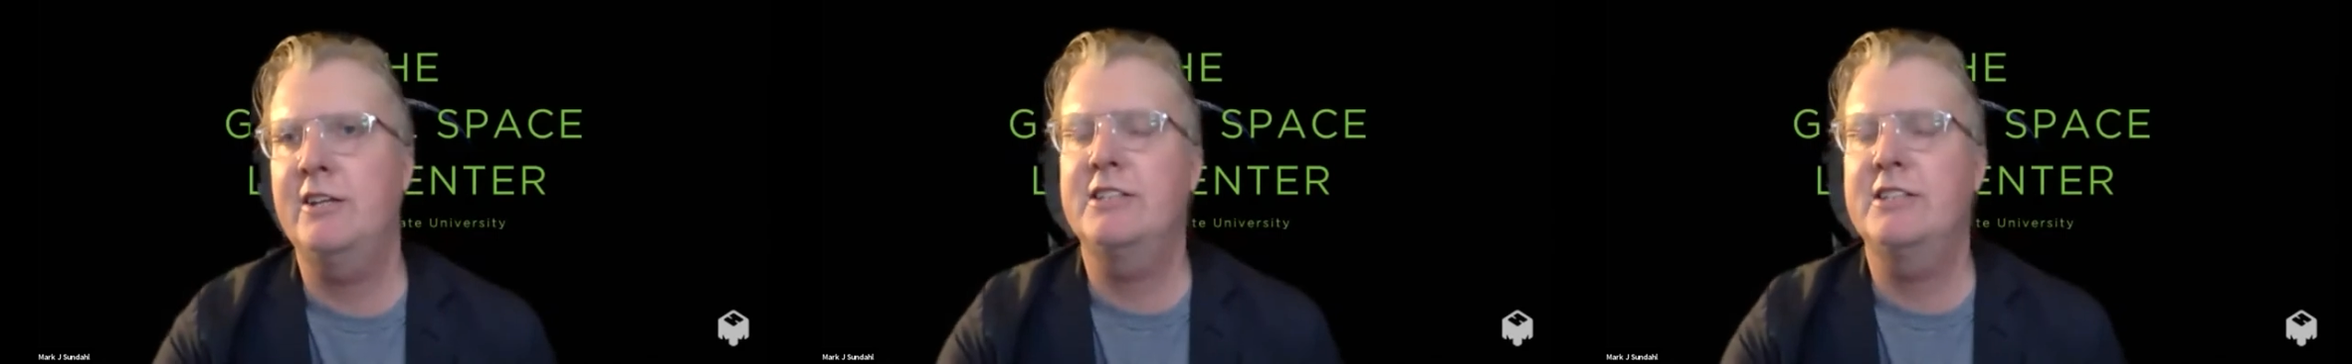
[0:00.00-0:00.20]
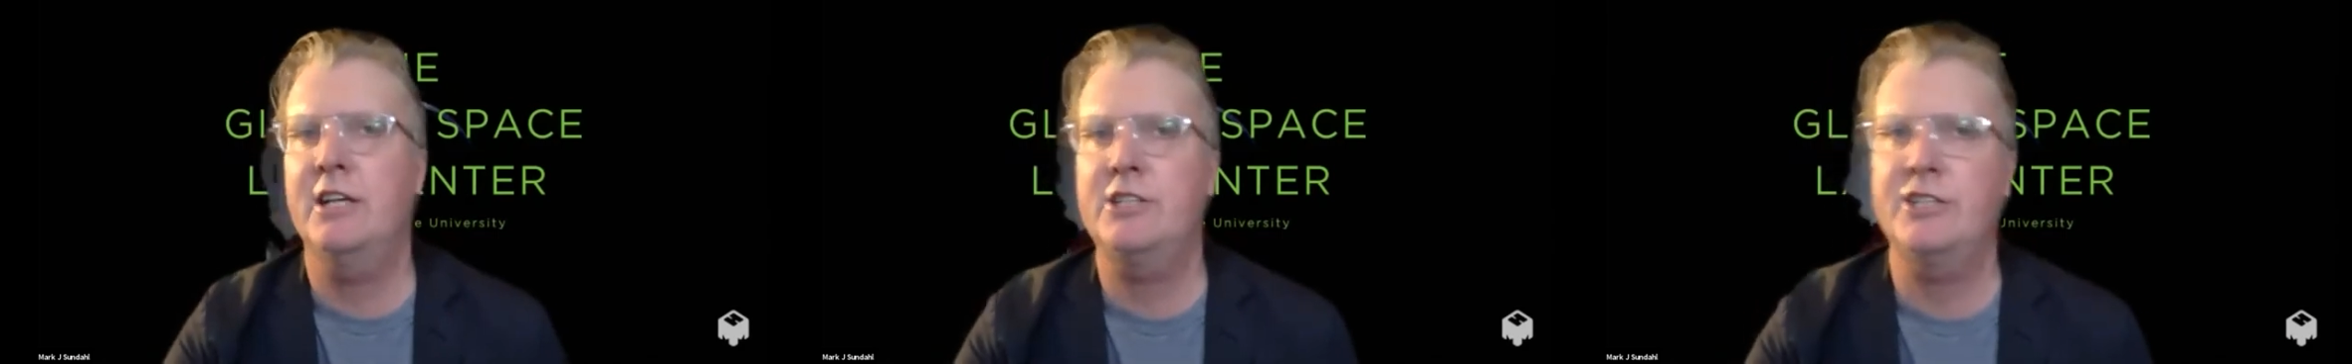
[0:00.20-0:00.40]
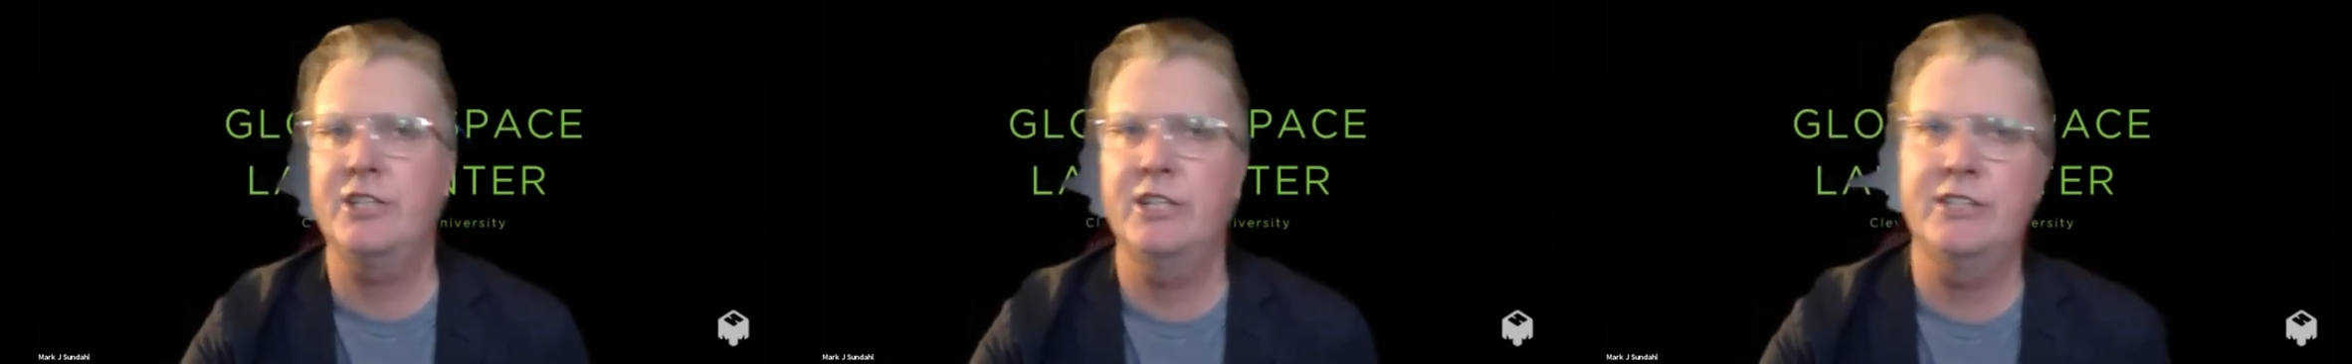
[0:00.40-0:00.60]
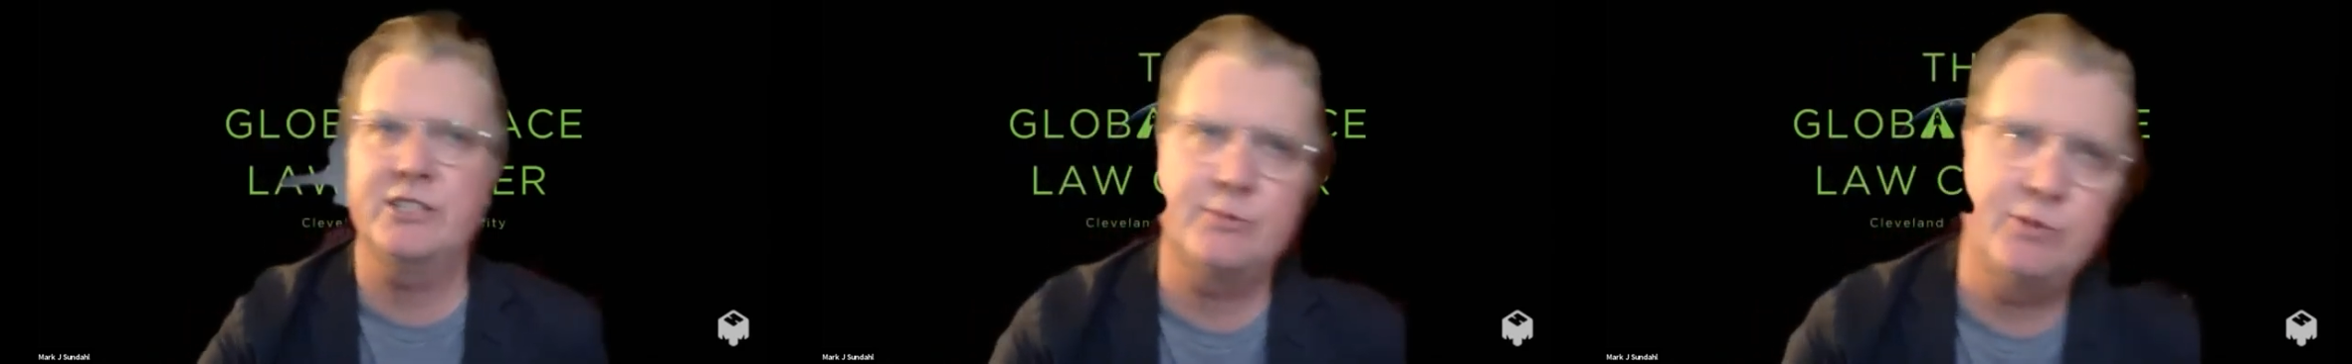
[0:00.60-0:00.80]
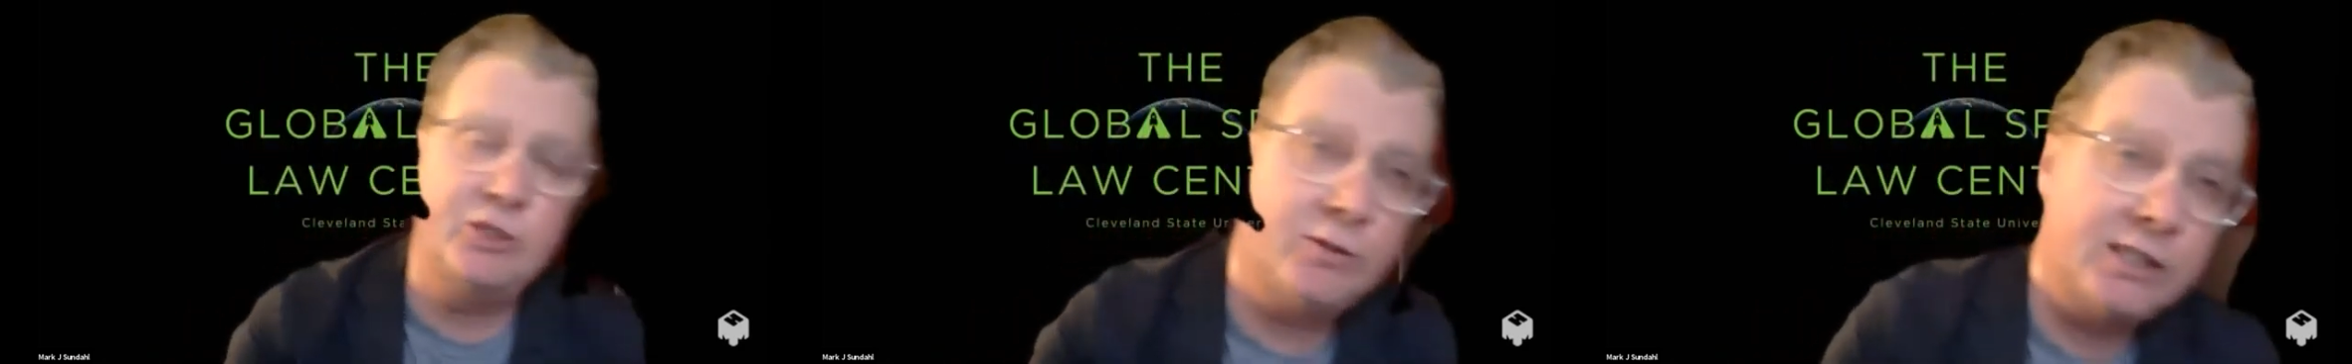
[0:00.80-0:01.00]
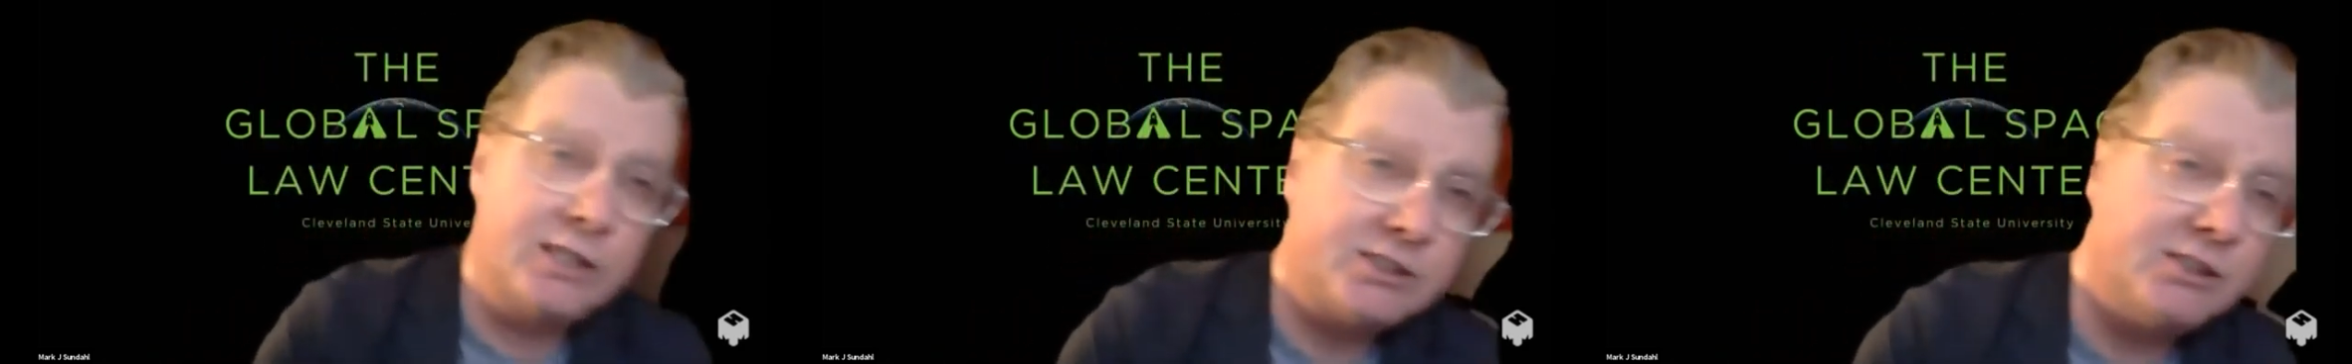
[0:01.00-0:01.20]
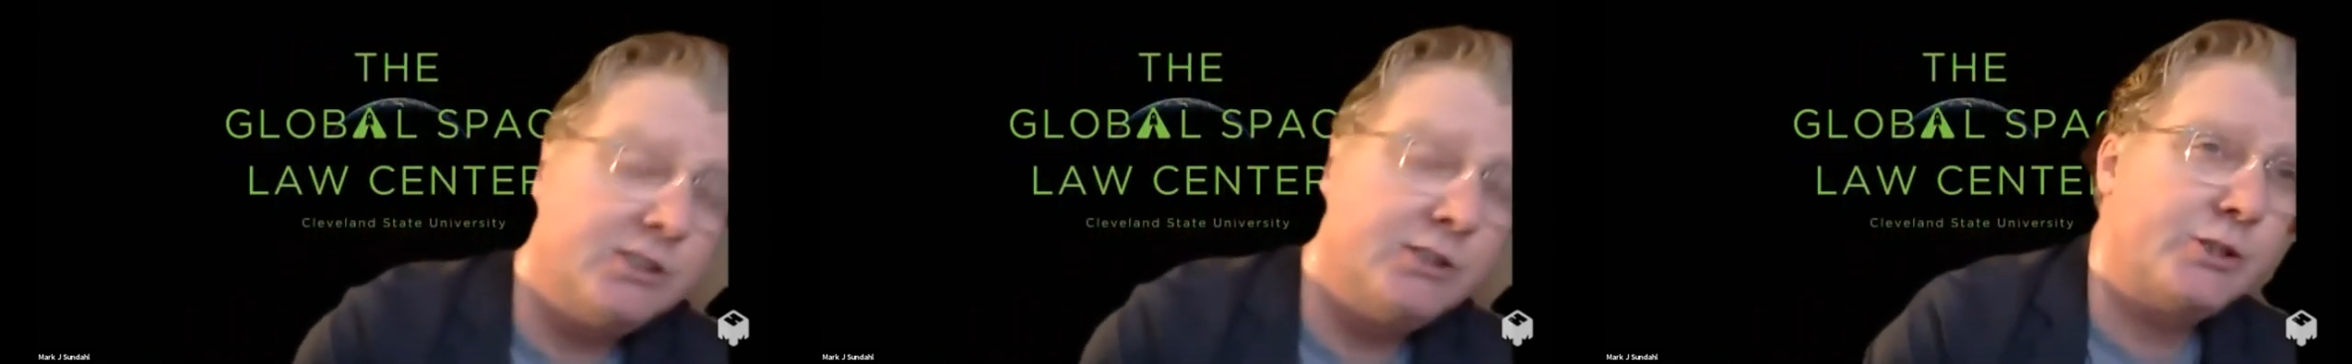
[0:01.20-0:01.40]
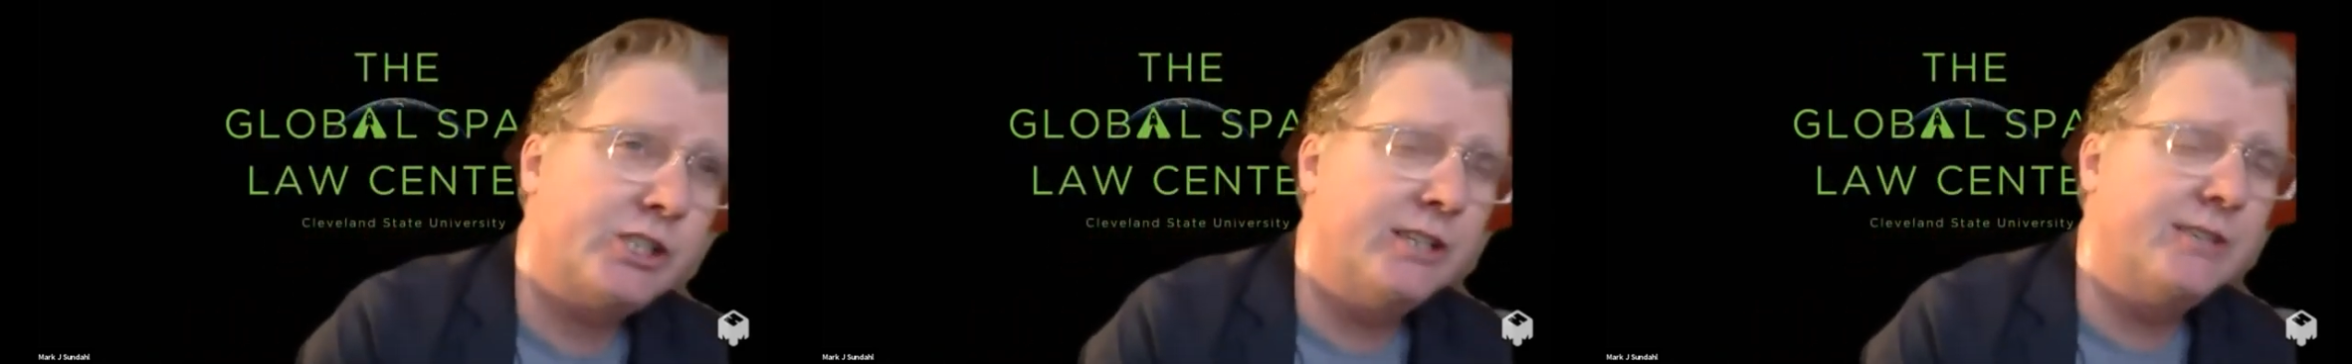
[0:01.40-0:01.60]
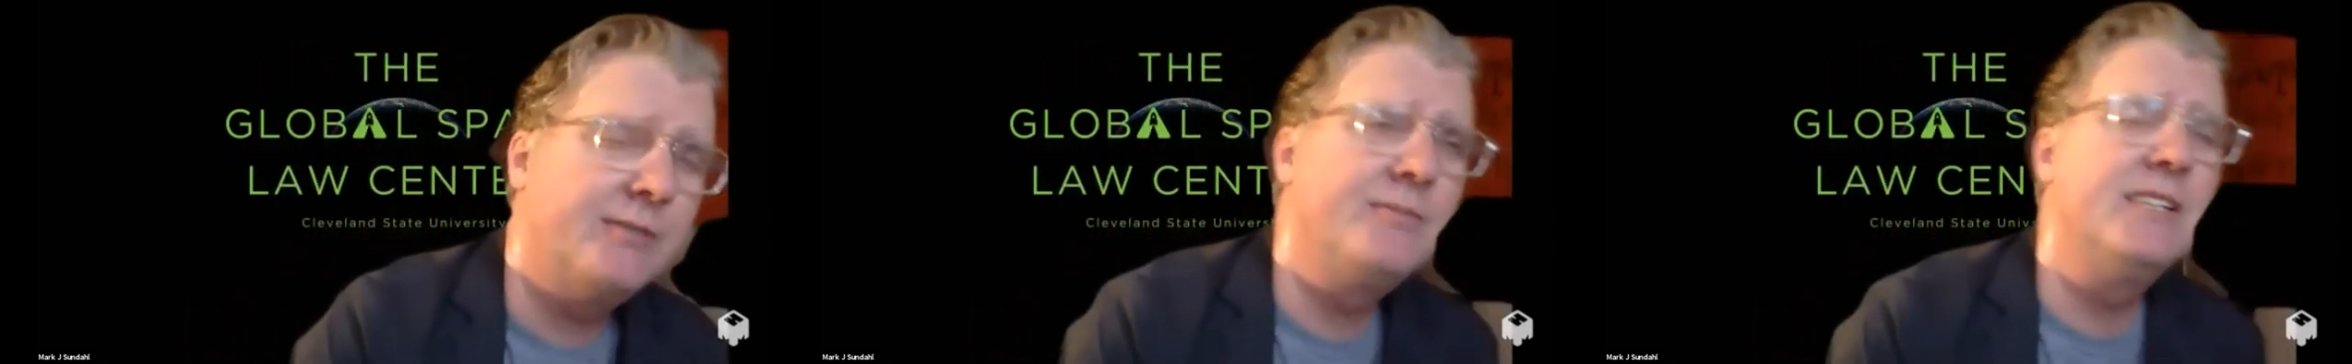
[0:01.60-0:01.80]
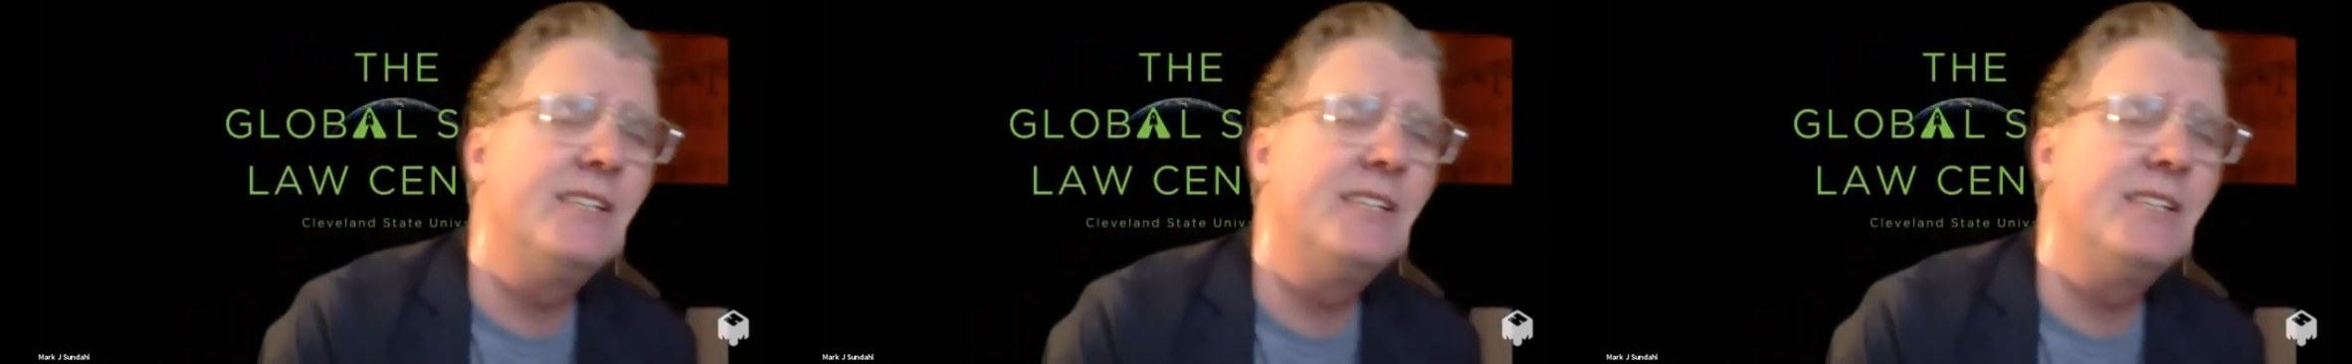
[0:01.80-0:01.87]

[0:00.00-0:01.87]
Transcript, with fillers: touching dispute resolution